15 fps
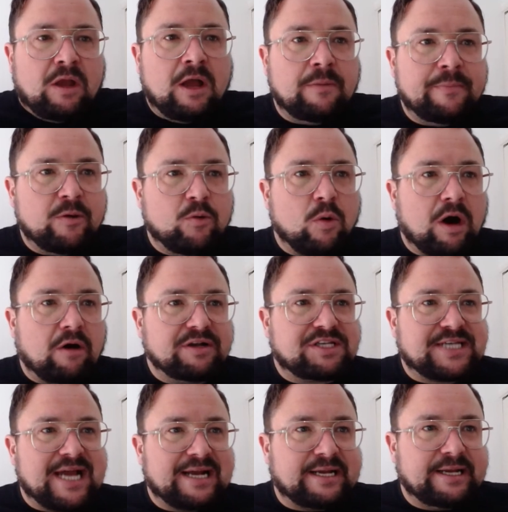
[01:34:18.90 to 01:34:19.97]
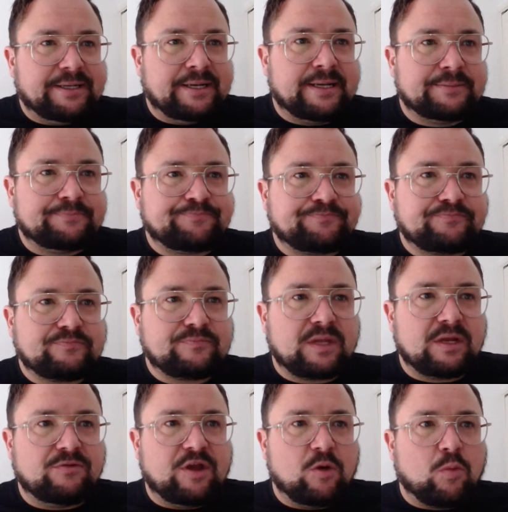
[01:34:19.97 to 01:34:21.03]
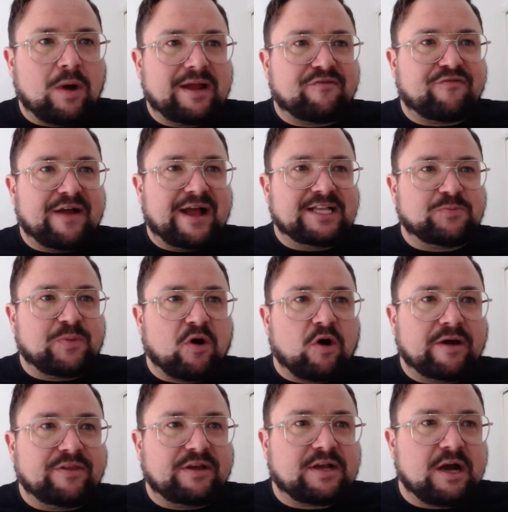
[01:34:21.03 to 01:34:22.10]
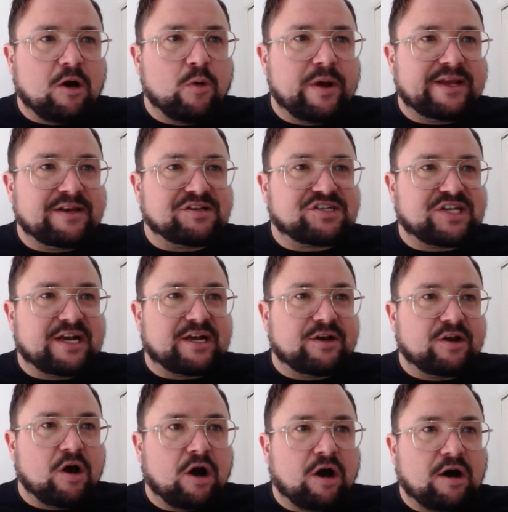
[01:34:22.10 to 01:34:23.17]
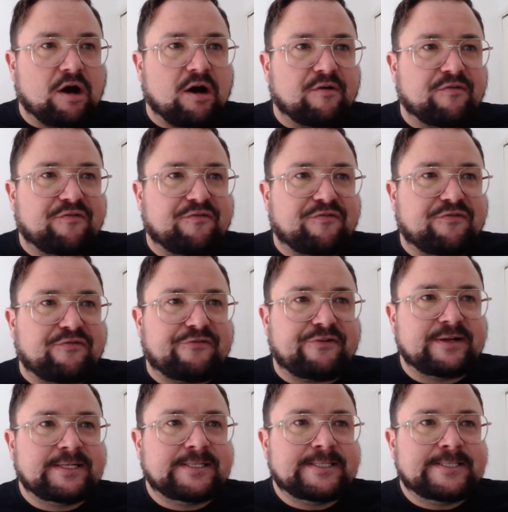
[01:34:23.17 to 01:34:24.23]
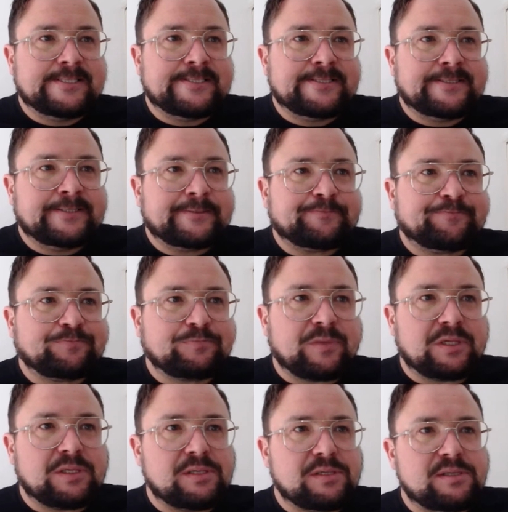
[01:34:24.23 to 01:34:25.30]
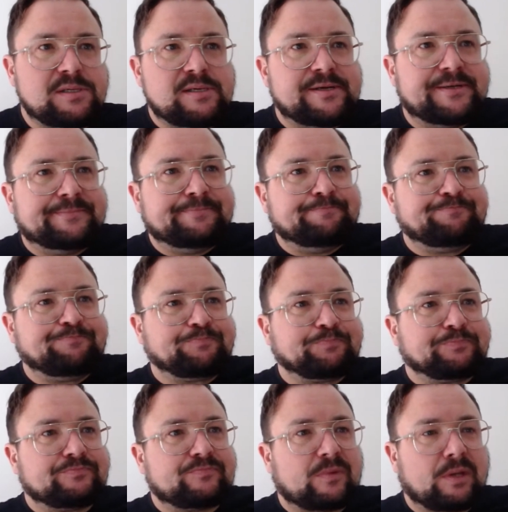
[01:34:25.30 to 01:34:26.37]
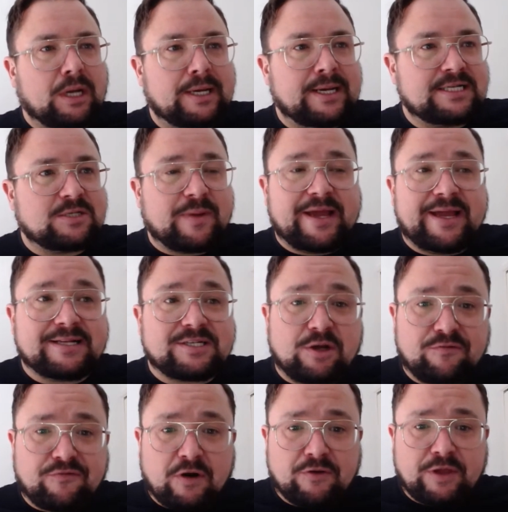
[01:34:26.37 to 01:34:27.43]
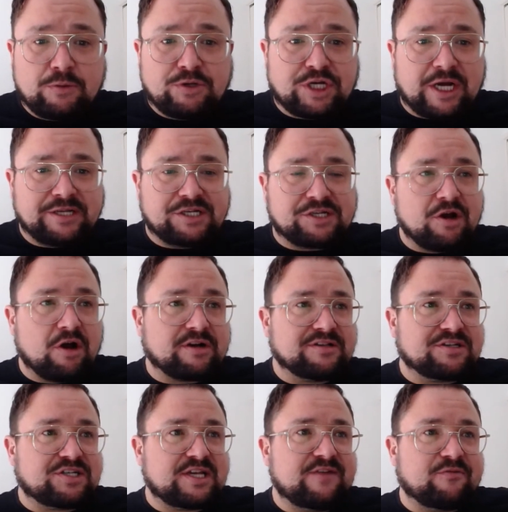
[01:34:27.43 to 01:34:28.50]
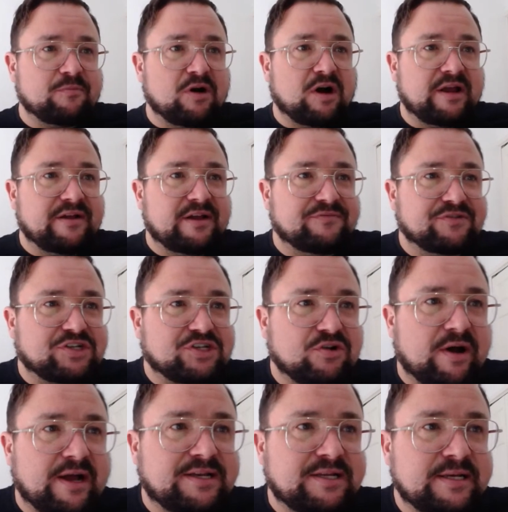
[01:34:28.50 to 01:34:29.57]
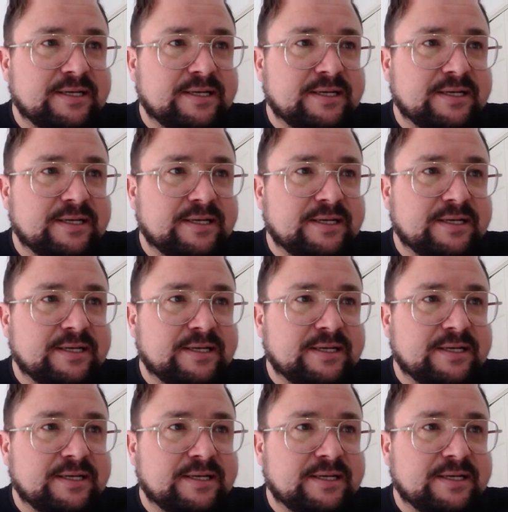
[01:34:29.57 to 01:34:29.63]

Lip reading: Millwall are attacking the away fans behind the goal in the second half. And that's about it so far. No changes that I can see from either side.